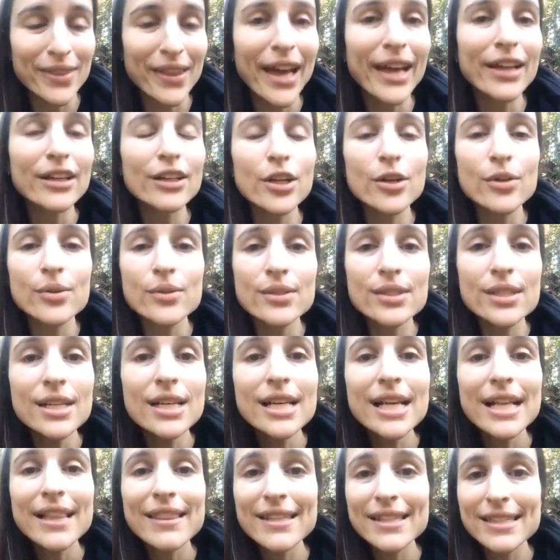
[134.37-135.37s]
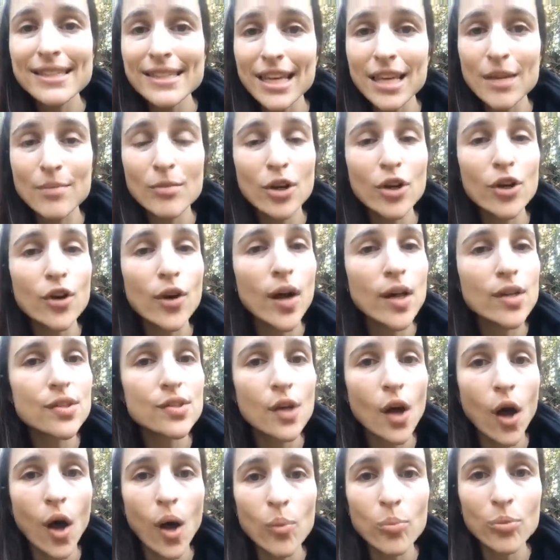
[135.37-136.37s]
And that goes the same
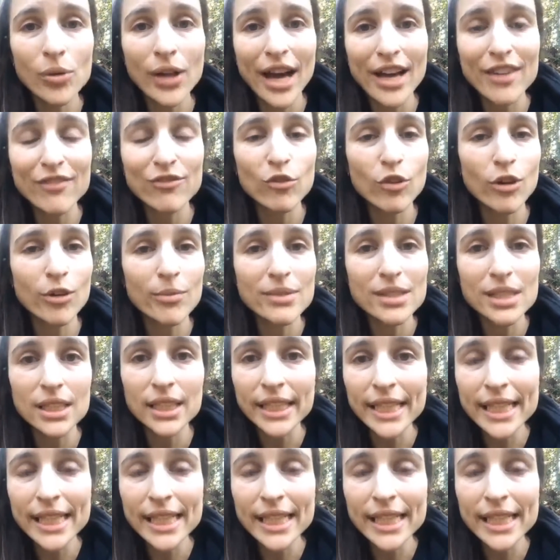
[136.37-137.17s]
across all platforms.